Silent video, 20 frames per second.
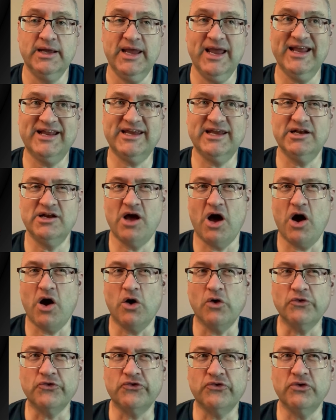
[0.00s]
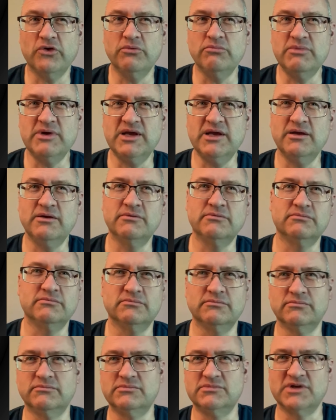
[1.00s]
it can also mean,
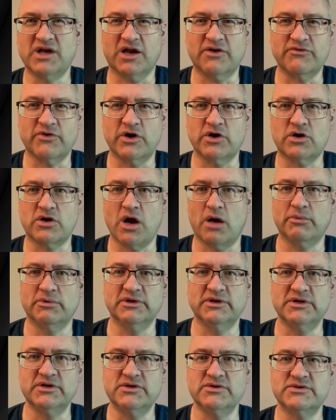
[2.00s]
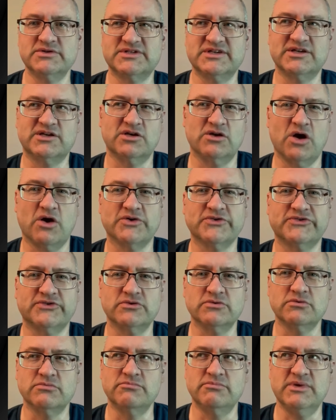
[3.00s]
not very commonly used, it can
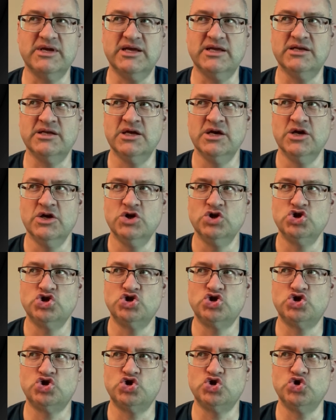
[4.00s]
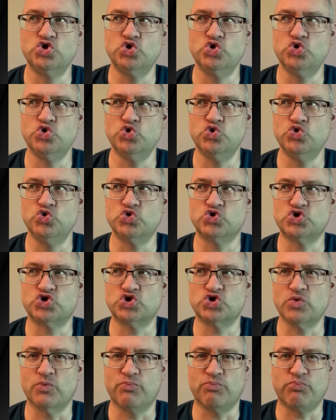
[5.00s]
also mean to
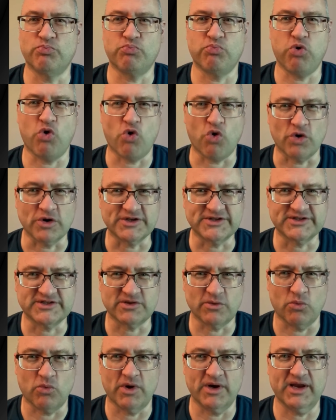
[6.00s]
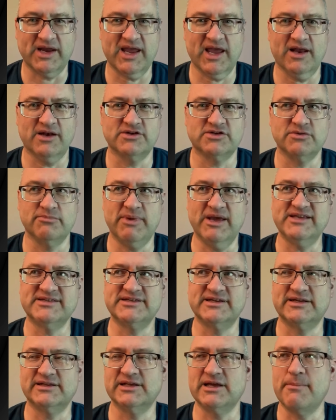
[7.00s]
support someone again, to
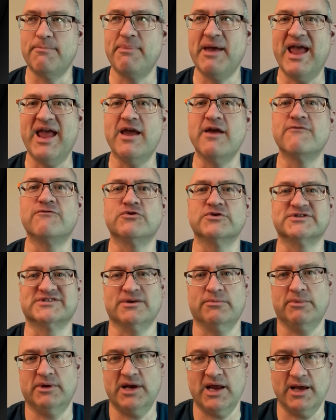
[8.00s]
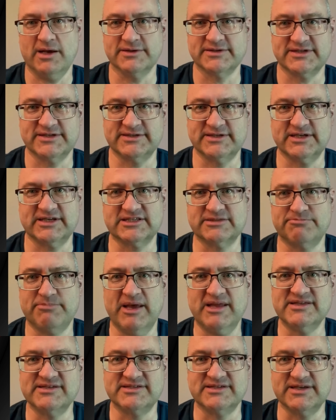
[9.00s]
basically pay for somebody else's
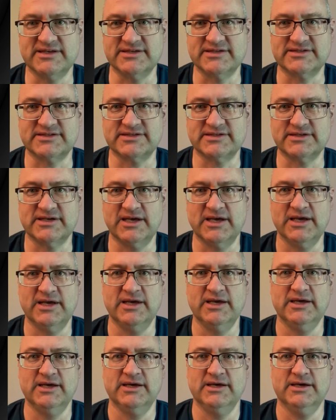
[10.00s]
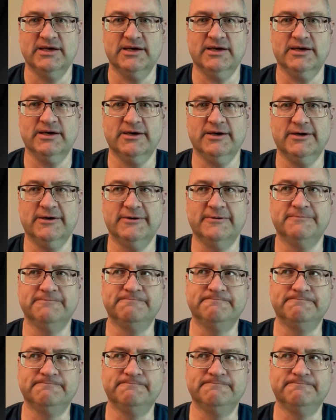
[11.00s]
expenses. Uh,